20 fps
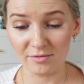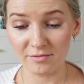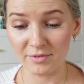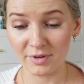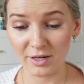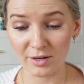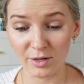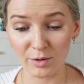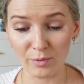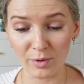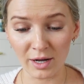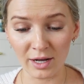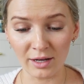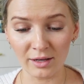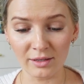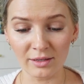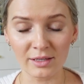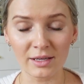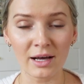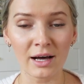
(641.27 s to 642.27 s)
very
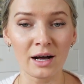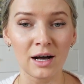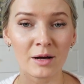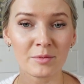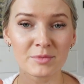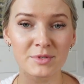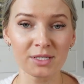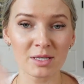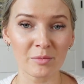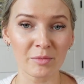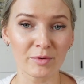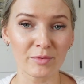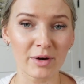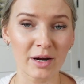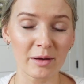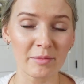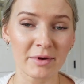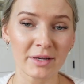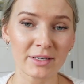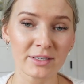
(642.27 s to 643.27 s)
well. Um, someone
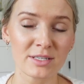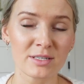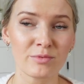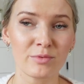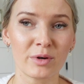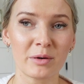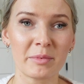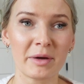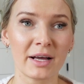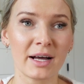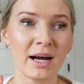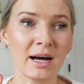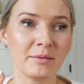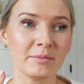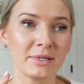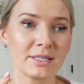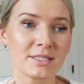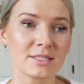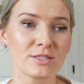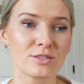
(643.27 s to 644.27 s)
recommended in one of my
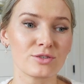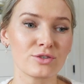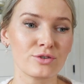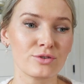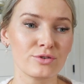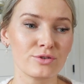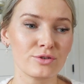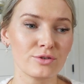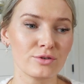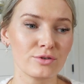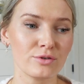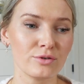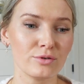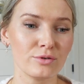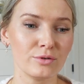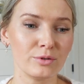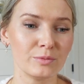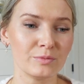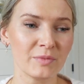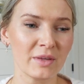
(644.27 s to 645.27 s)
comments to
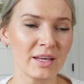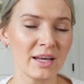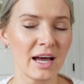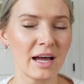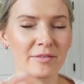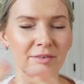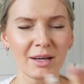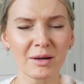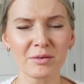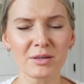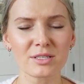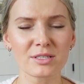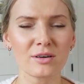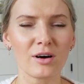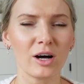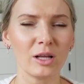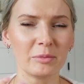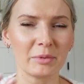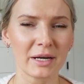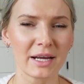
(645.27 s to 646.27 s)
do, I forgot what it's
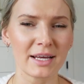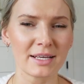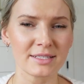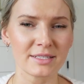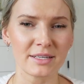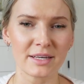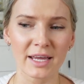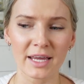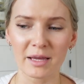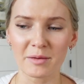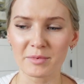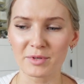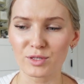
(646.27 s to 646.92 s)
called, but it has a name.